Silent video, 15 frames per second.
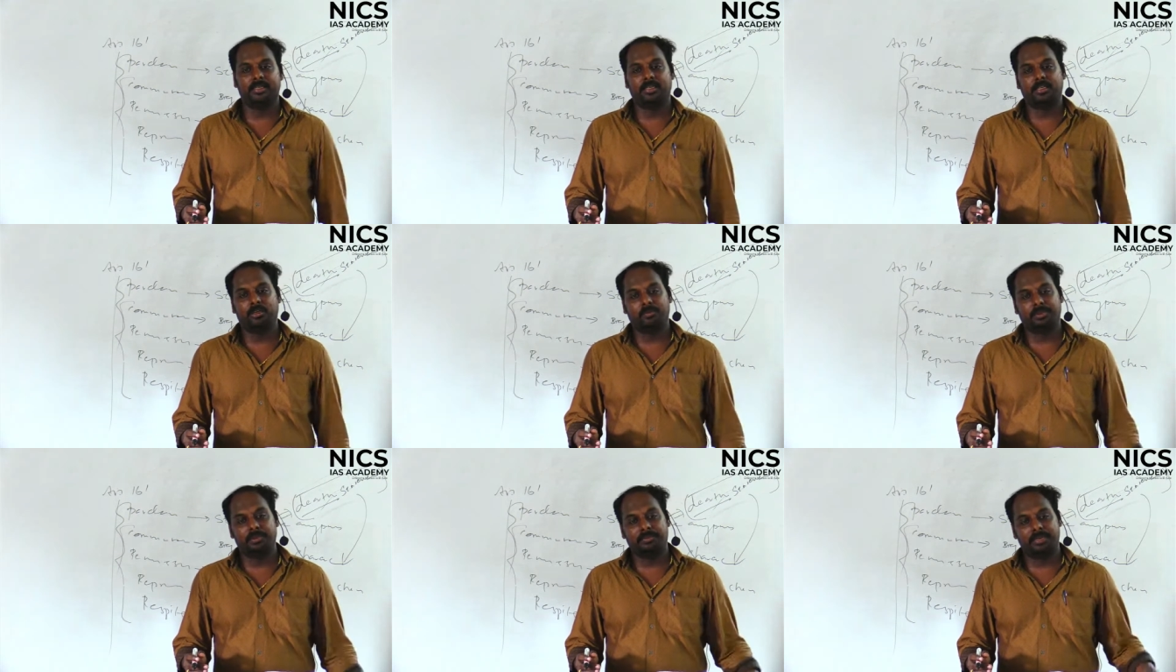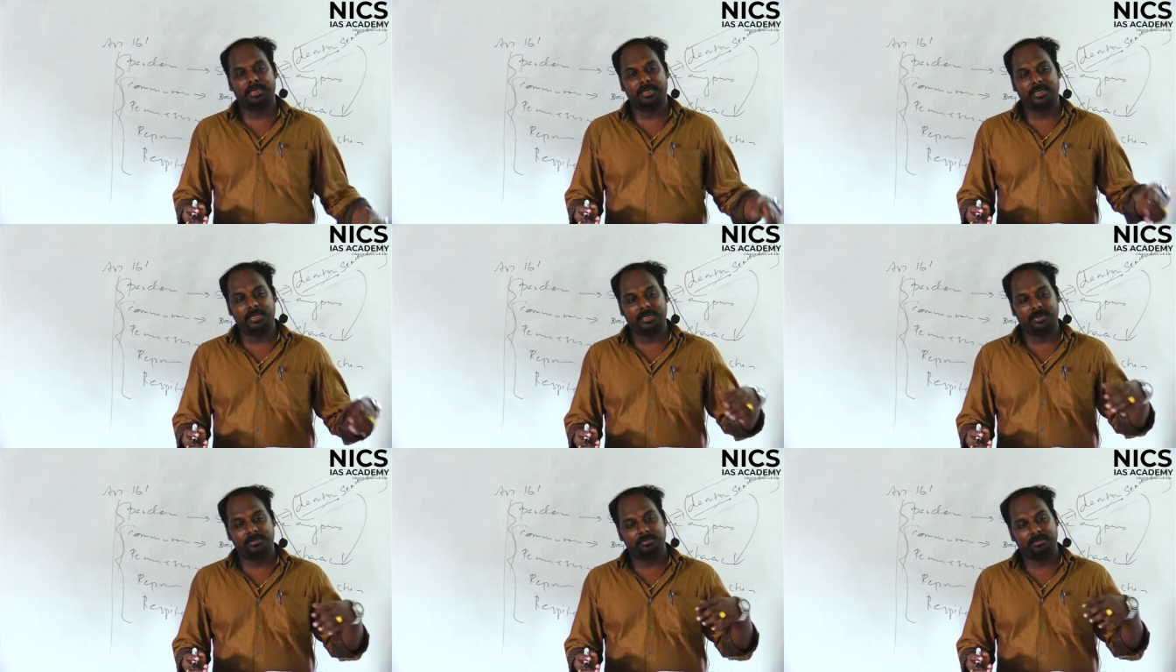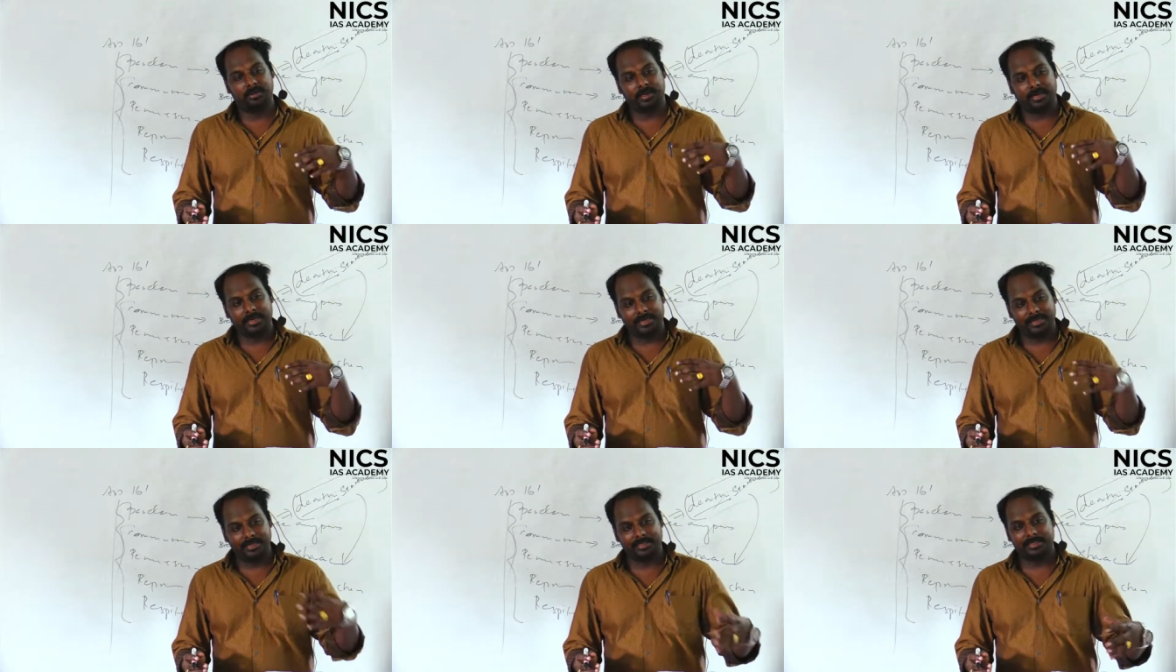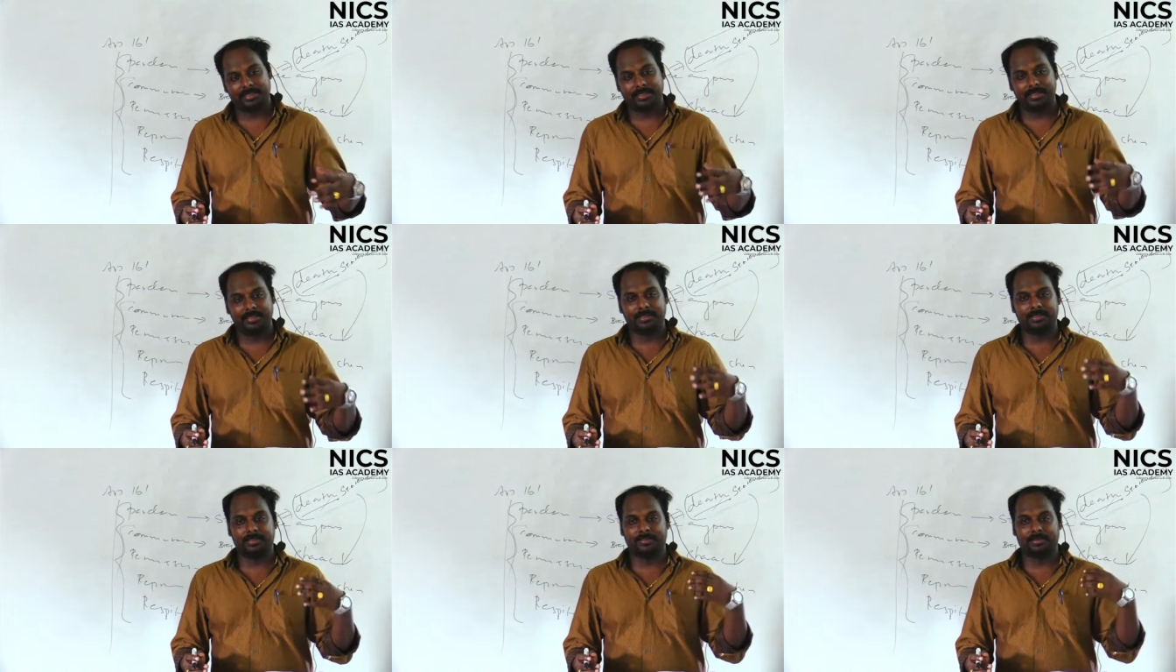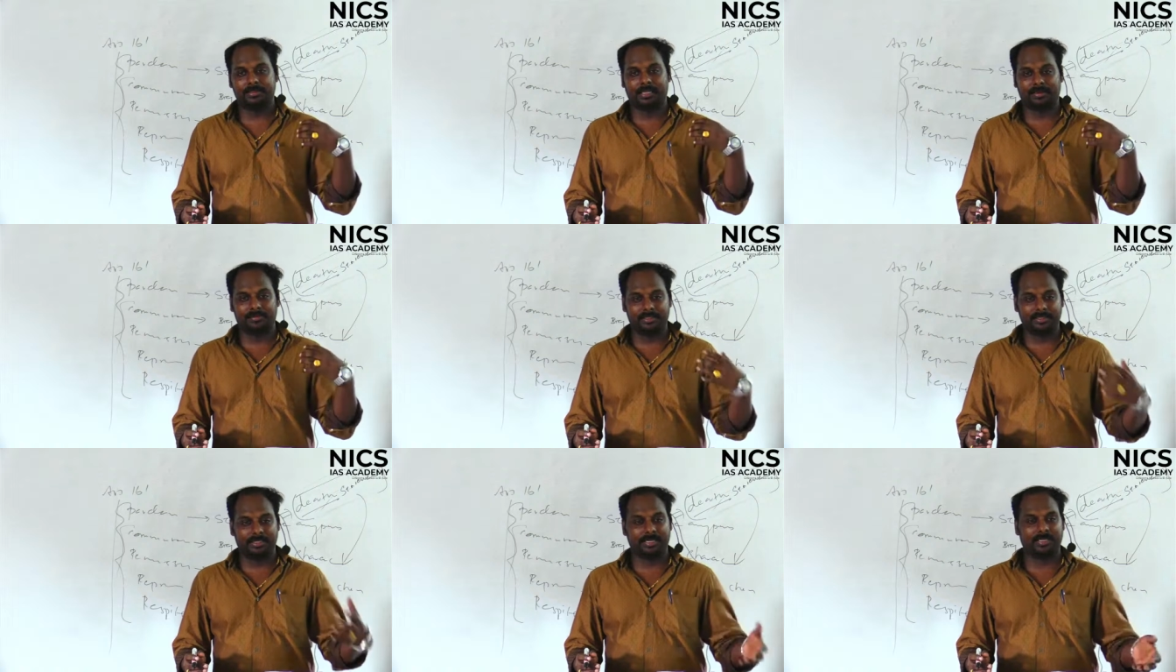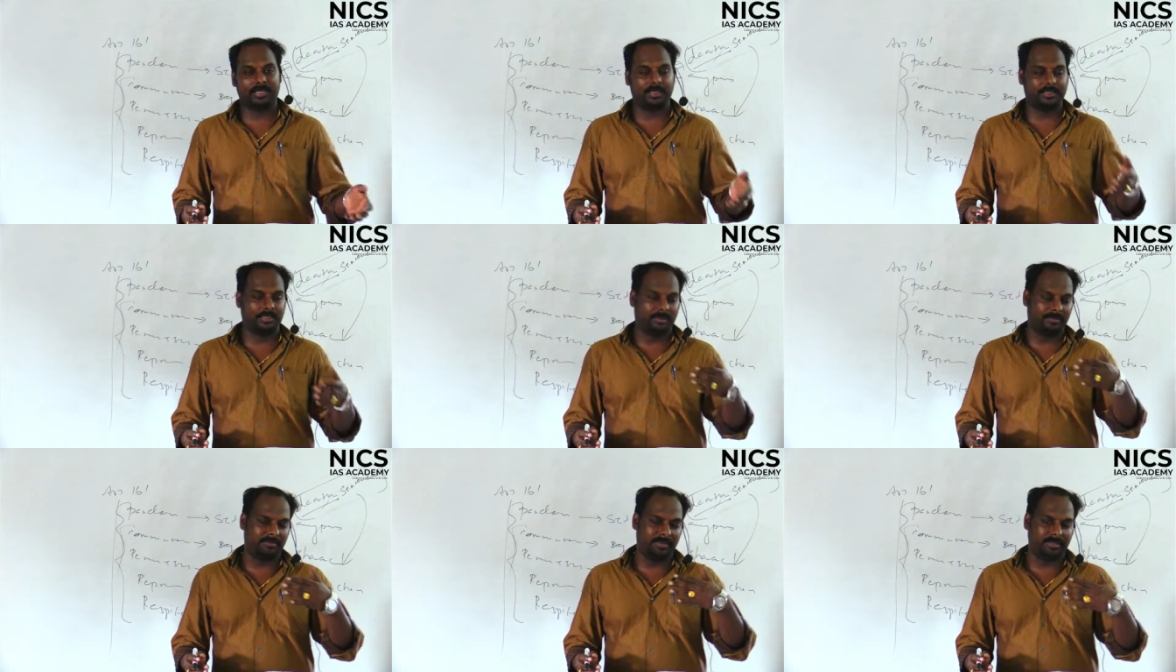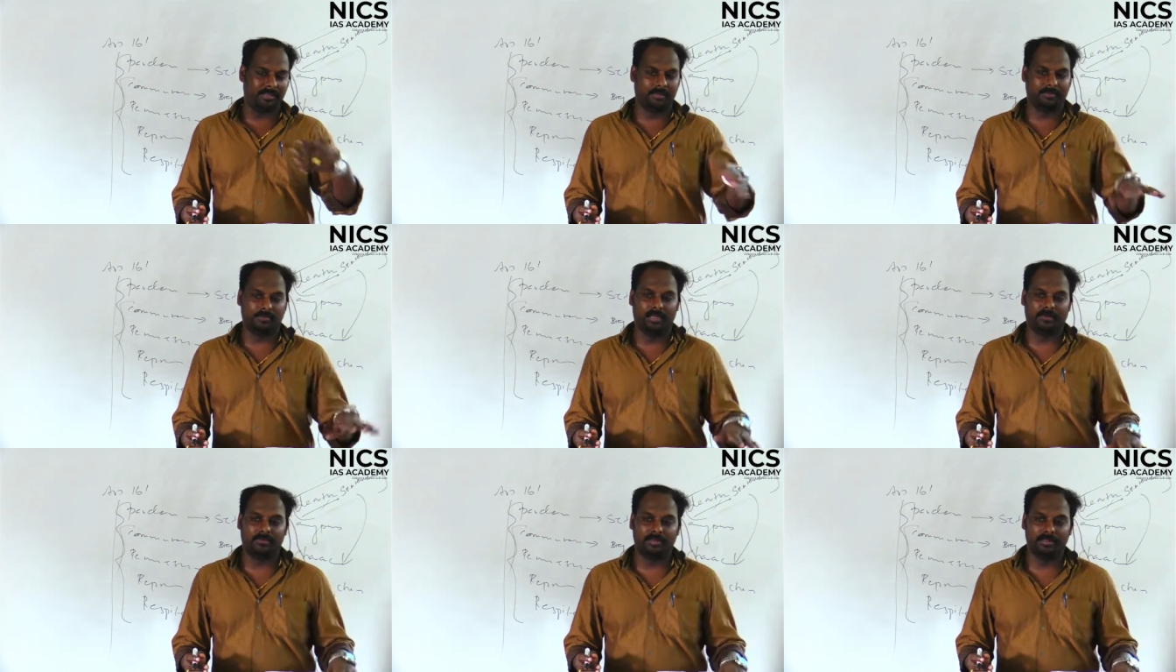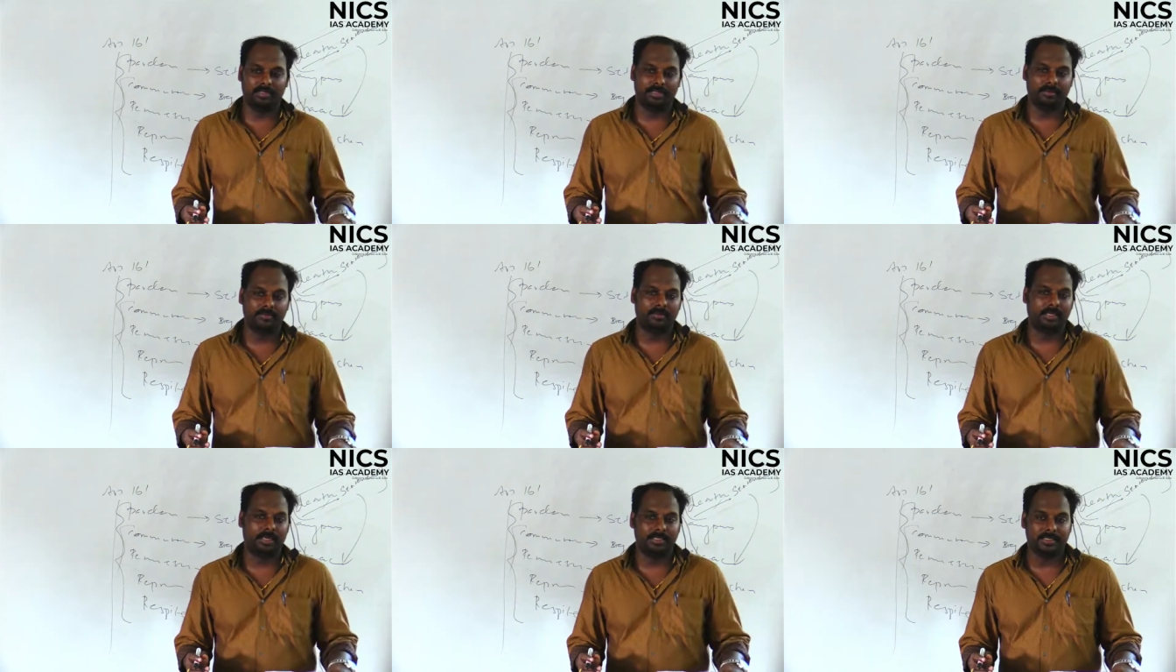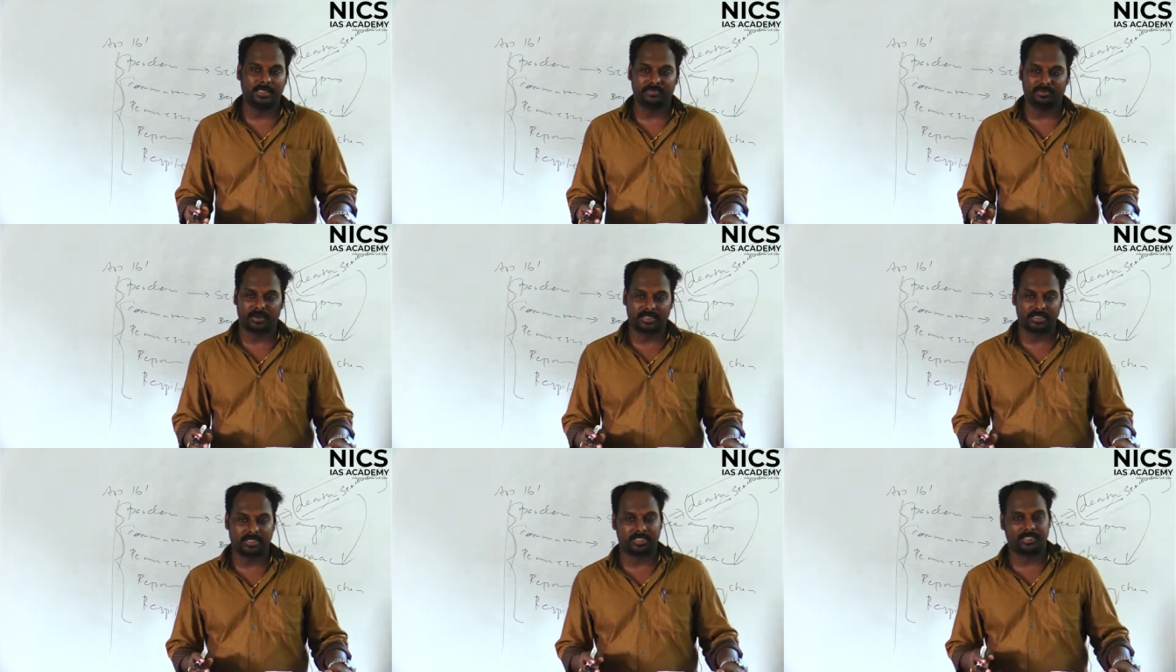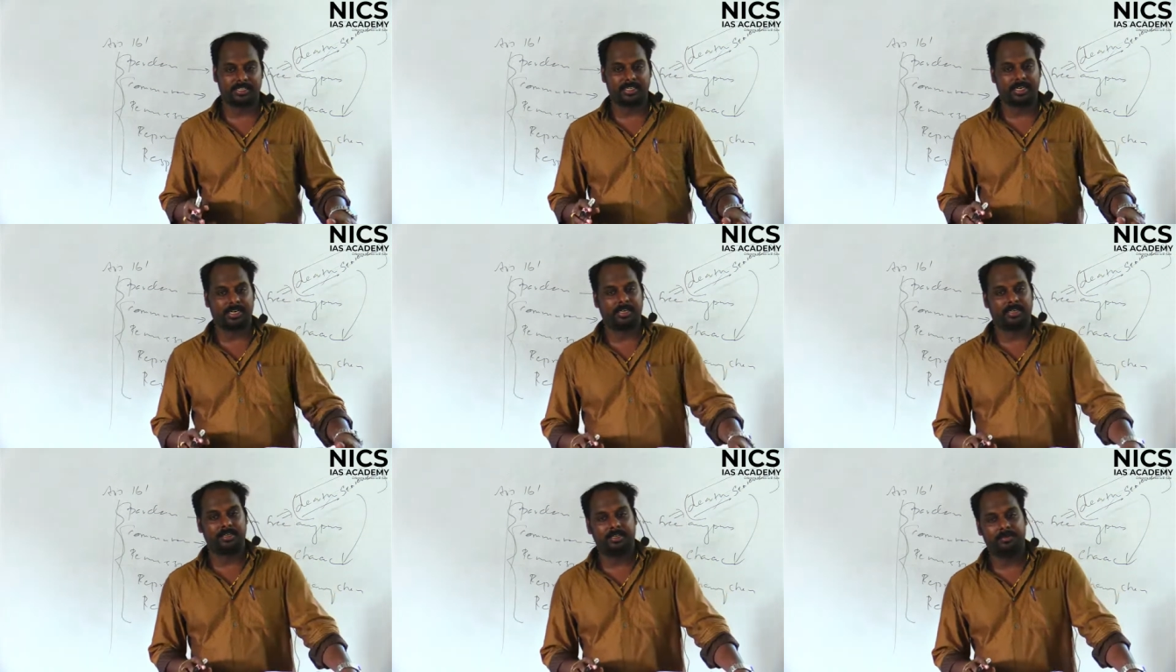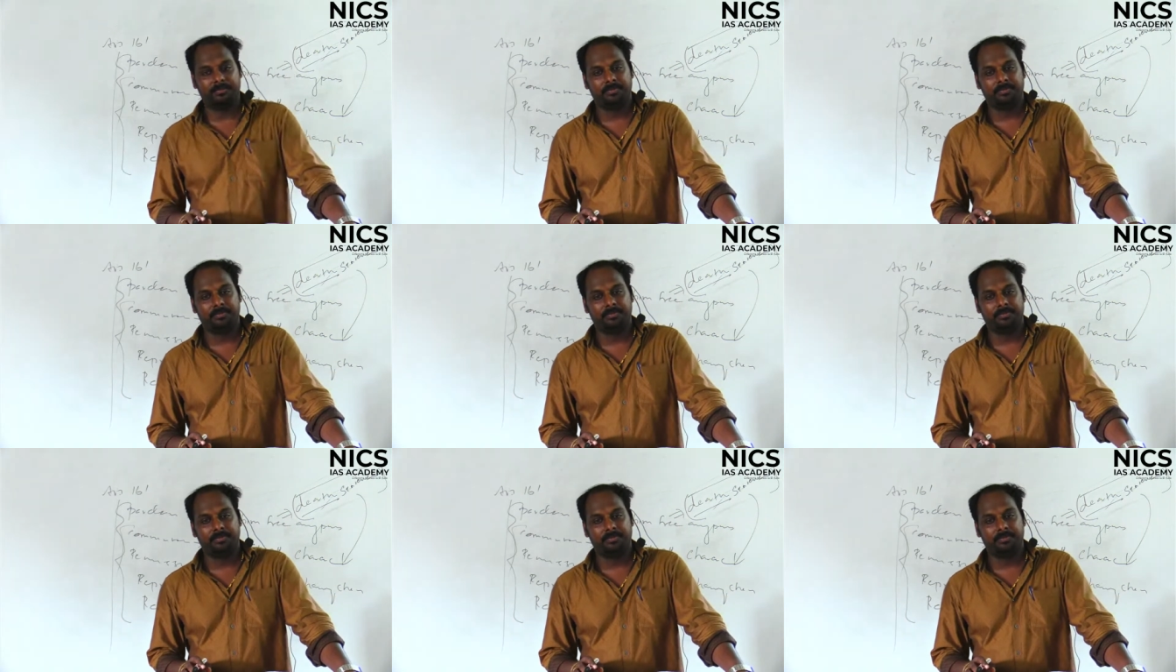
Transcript: you people need industries, service sector, everything, everything that is infrastructure category.